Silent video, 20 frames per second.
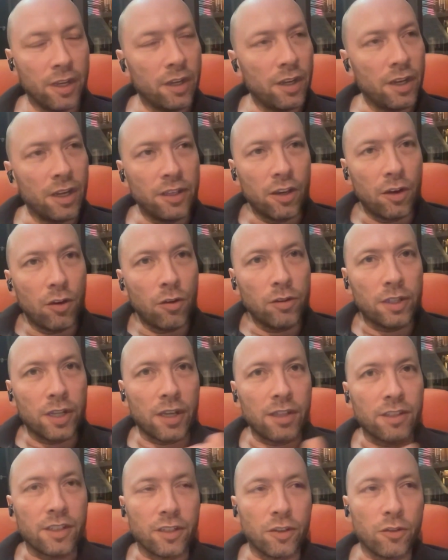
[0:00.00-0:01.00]
In the old
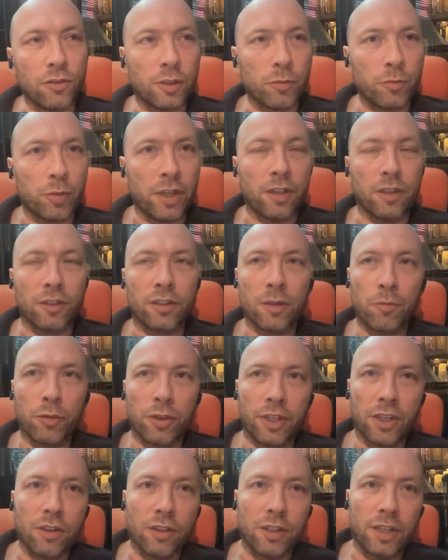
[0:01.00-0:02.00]
days, it used to be that somebody
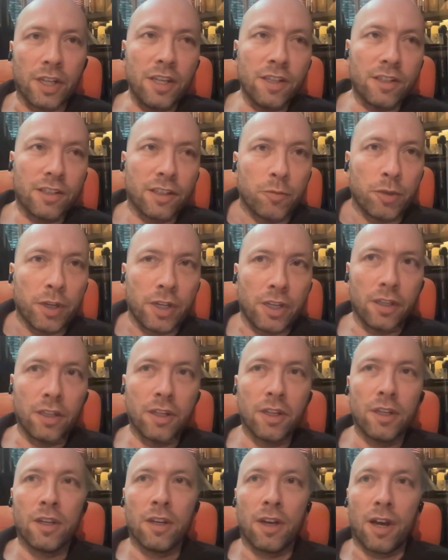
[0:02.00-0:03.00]
could easily be
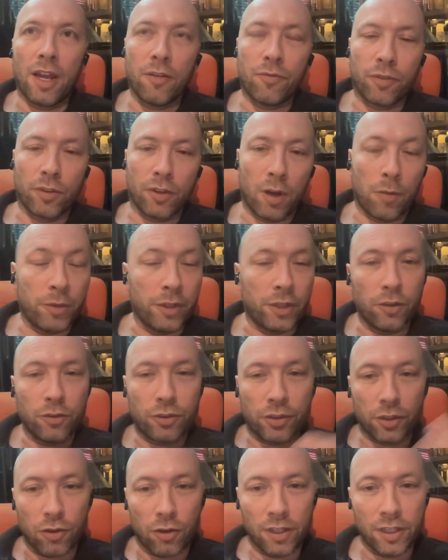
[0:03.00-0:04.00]
I mean, they used to
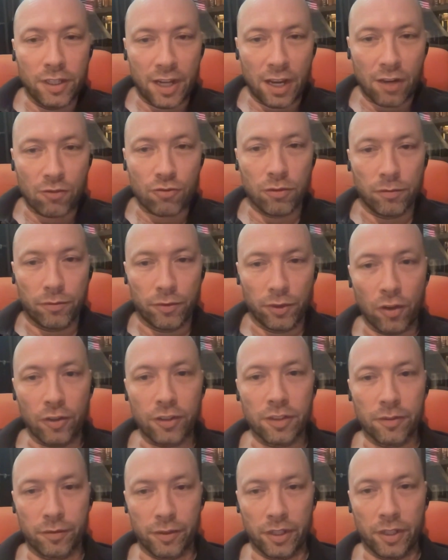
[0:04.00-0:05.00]
call it natural
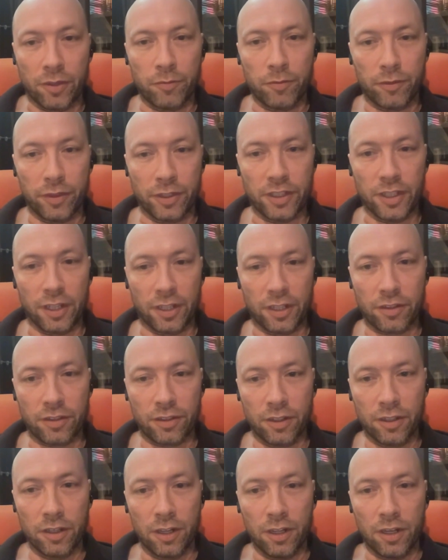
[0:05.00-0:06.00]
philosophy, physics,
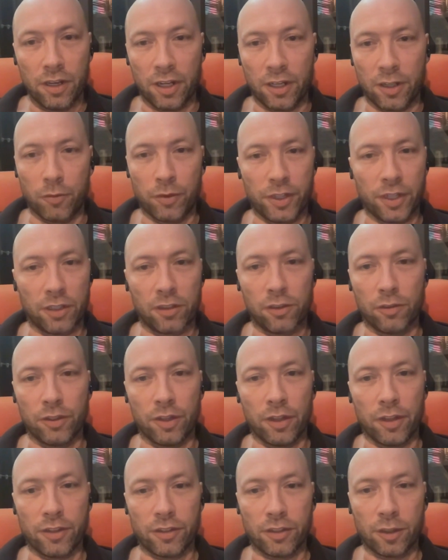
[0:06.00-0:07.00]
and it would include
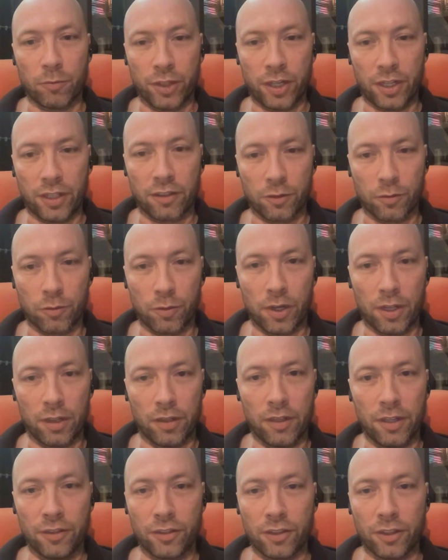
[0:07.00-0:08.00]
other subjects as well.
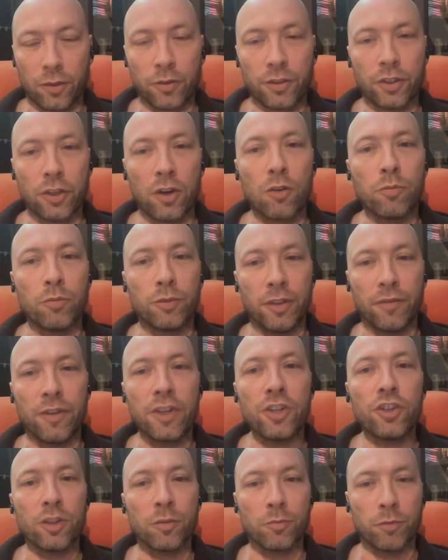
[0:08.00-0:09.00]
So there was no
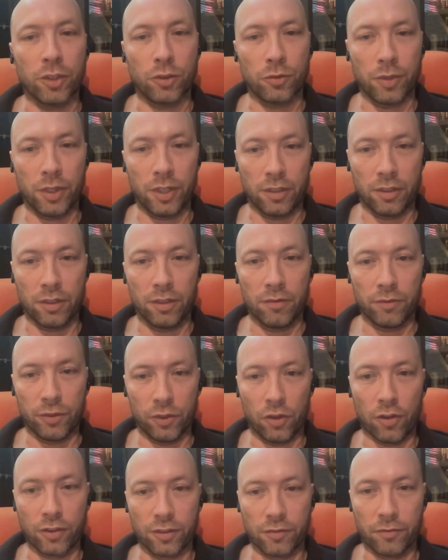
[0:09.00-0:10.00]
division between
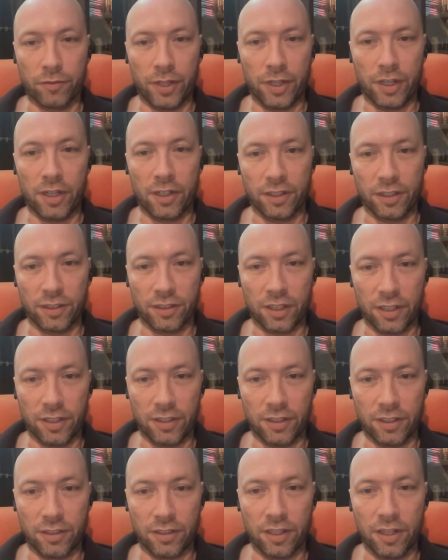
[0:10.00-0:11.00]
philosophy and the
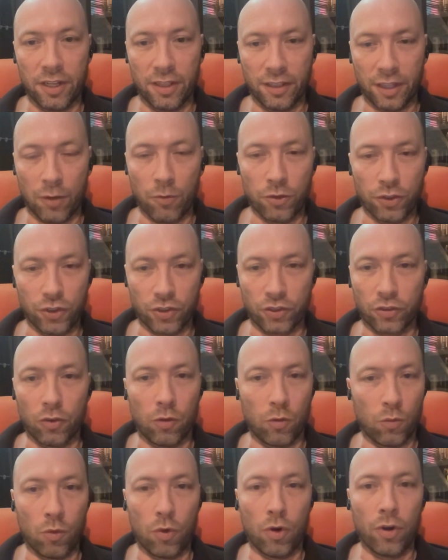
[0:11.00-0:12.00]
sciences. They were just
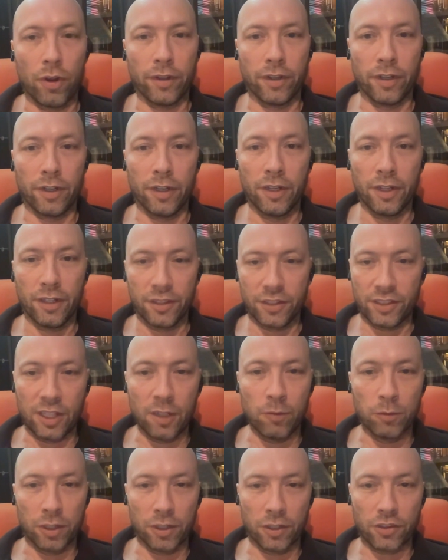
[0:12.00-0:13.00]
all one
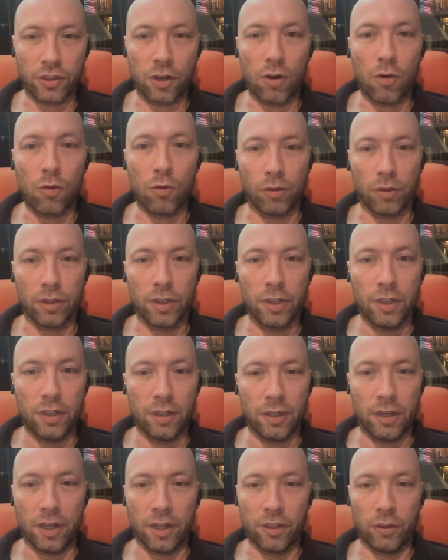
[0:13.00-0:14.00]
seamless whole.
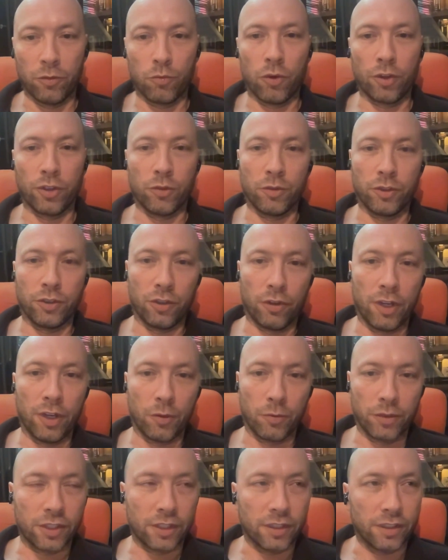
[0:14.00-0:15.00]
And what you were doing
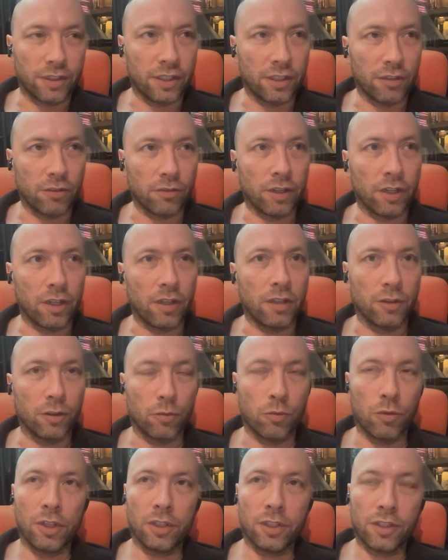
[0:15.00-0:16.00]
was considering the
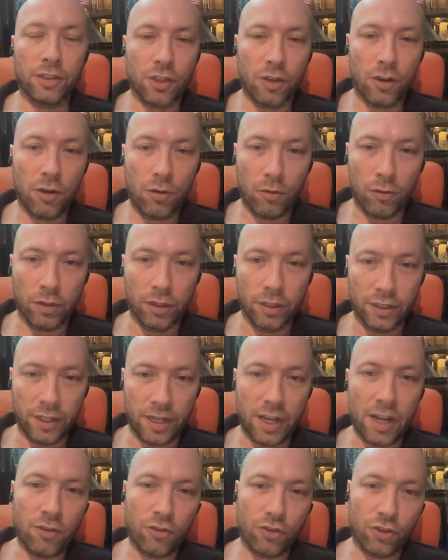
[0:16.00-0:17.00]
world as a whole,
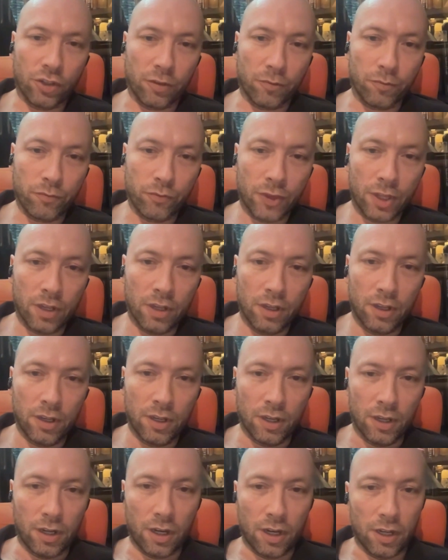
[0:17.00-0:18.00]
nature,
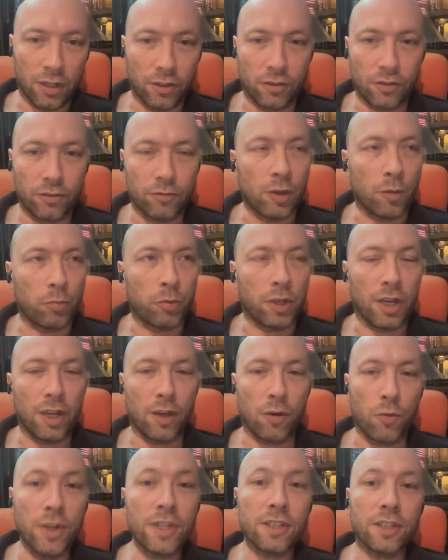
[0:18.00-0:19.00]
and applying
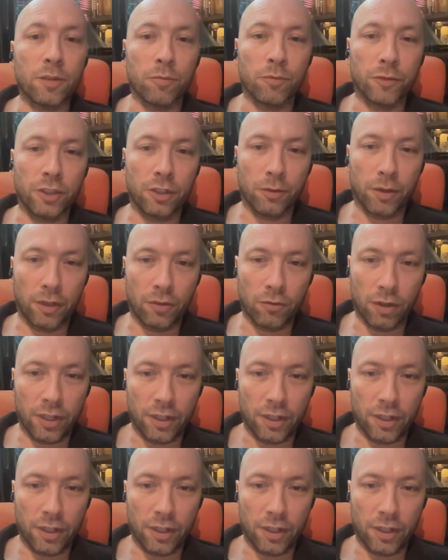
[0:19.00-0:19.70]
wisdom to it, right?